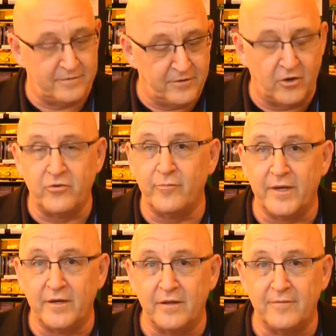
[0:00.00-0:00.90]
no
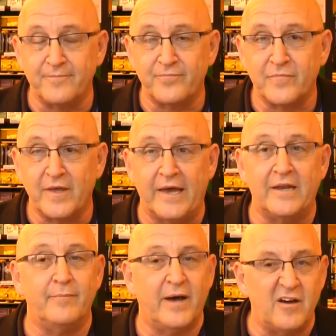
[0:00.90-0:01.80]
humidity, and
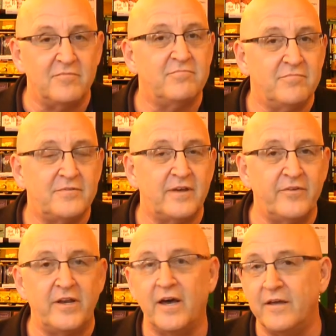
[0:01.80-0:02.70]
about
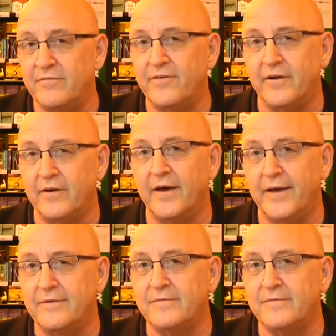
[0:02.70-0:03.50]
79 Fahrenheit.